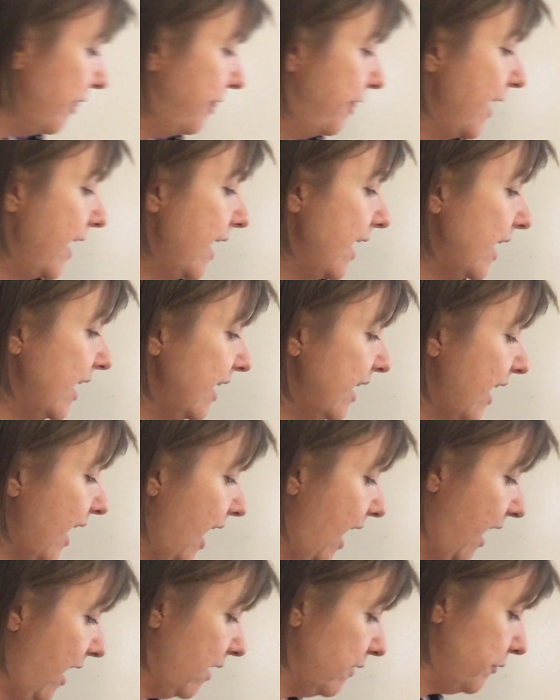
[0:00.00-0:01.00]
They
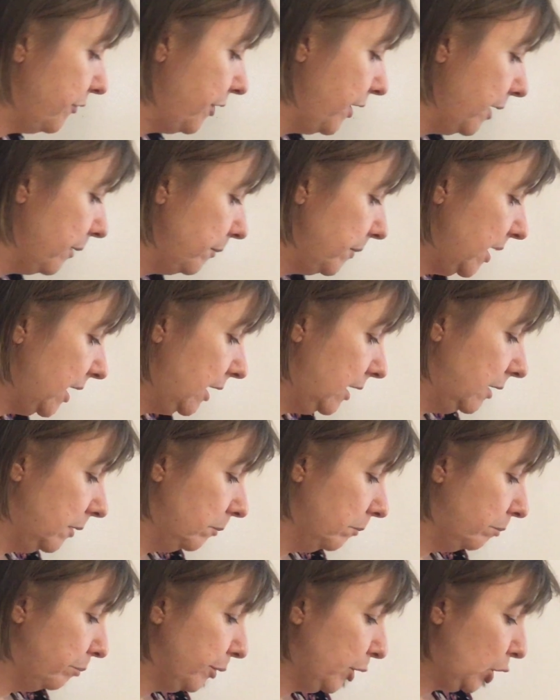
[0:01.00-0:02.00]
have them
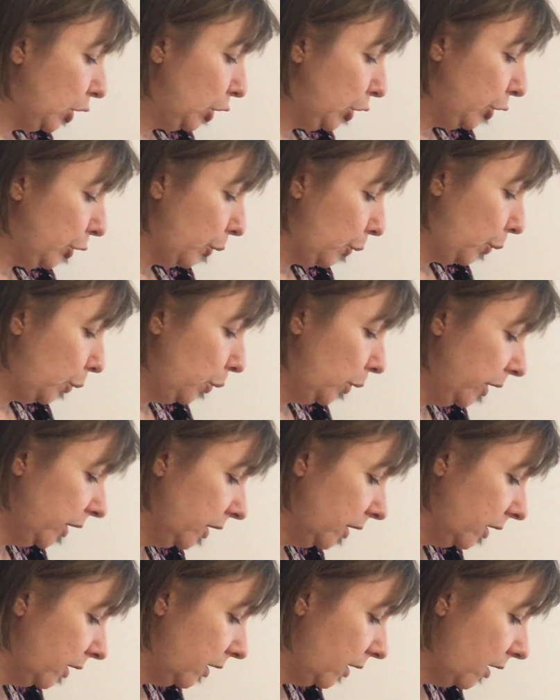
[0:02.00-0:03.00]
in blue
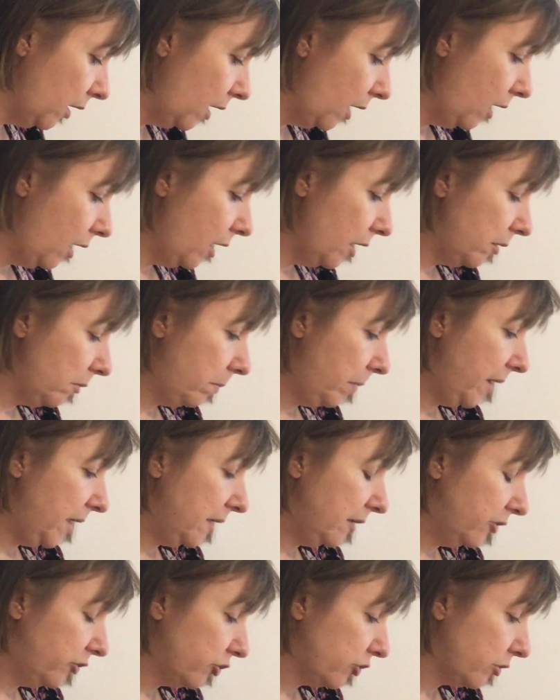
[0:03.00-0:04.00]
on
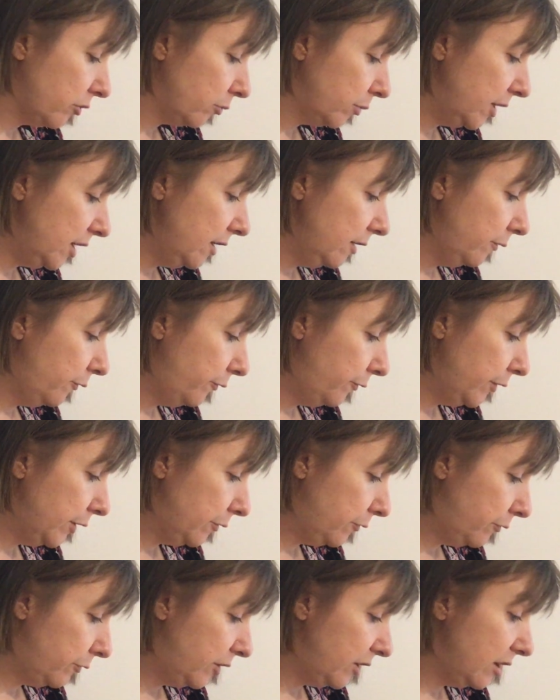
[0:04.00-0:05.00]
page
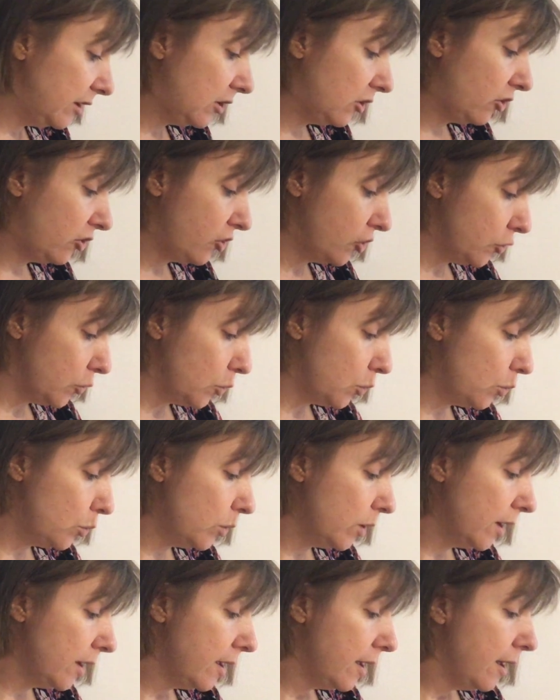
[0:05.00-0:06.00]

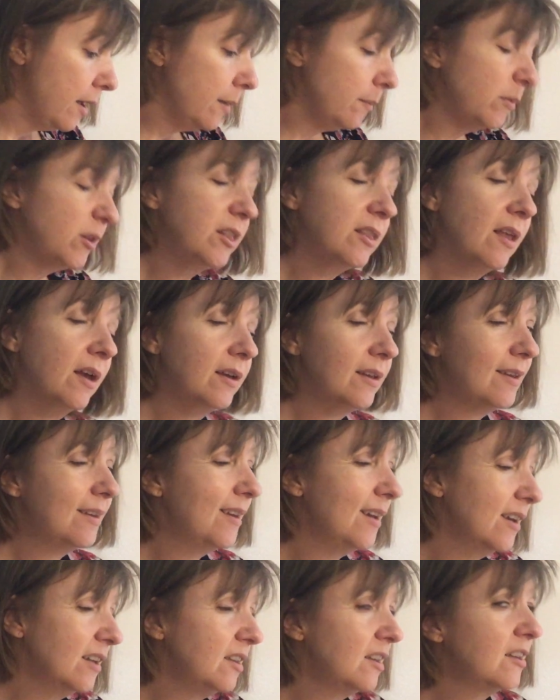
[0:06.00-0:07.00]
352, but
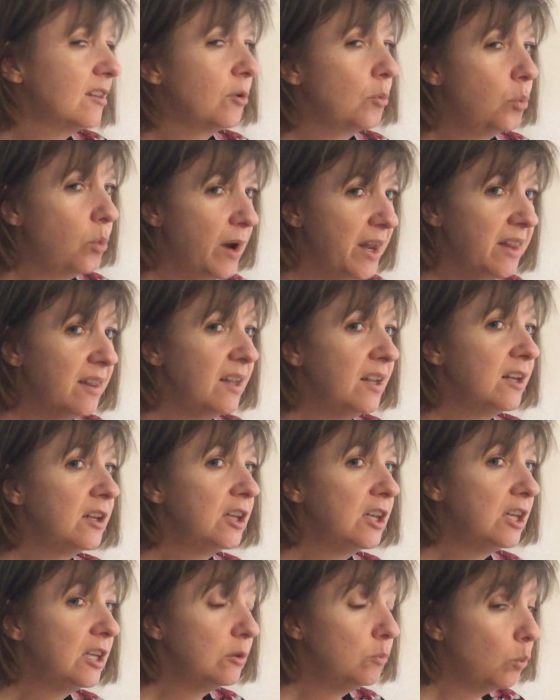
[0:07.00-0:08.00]
again, the way they
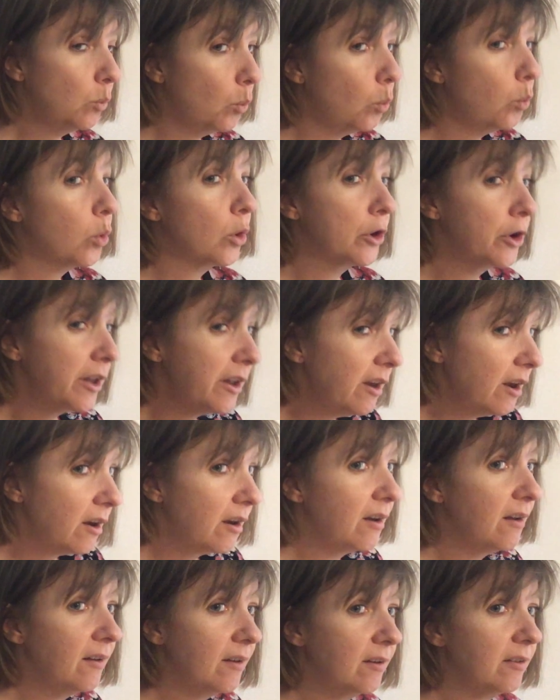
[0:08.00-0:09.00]
word it
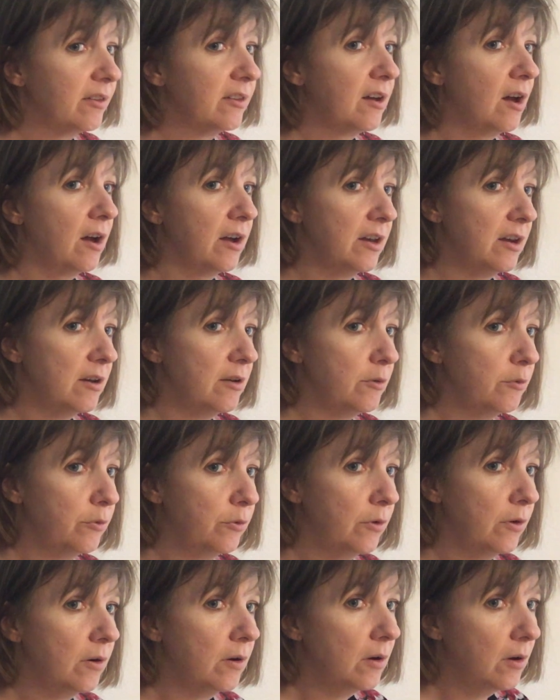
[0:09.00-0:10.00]
is kind of
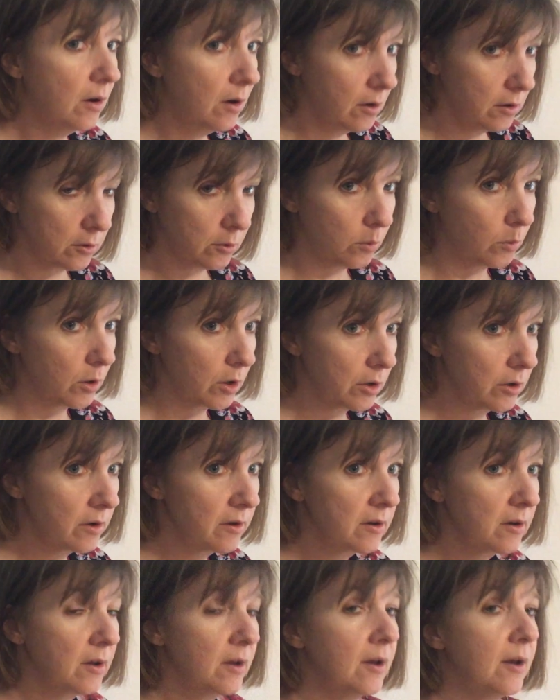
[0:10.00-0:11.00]
awkward,
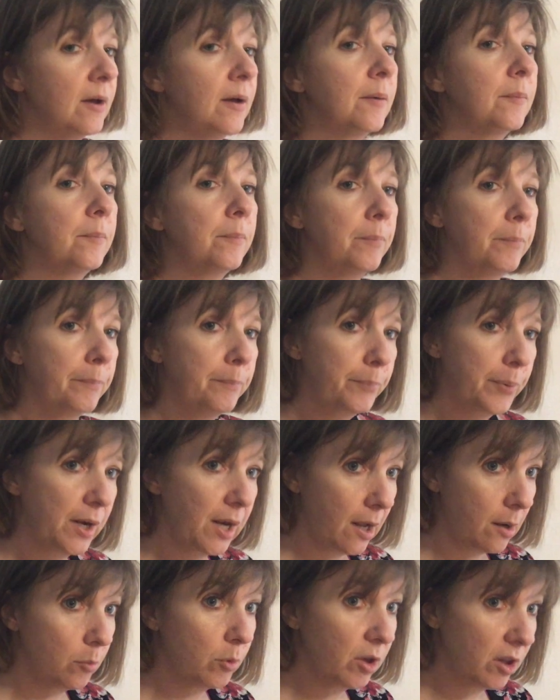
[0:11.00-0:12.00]
but
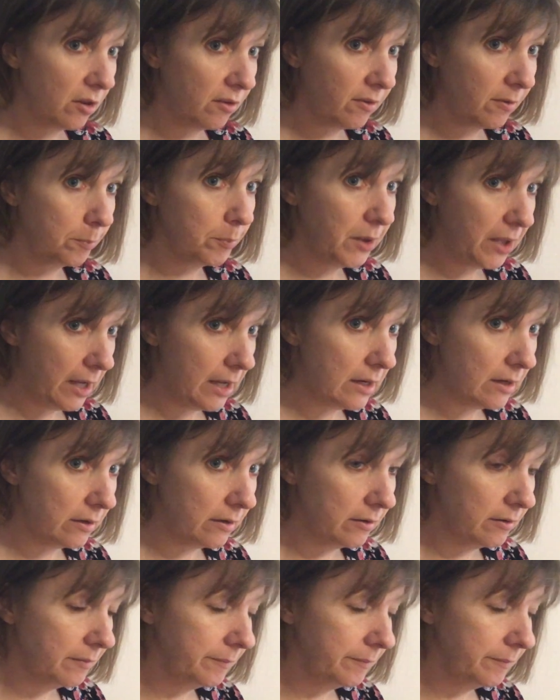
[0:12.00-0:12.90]
I will explain.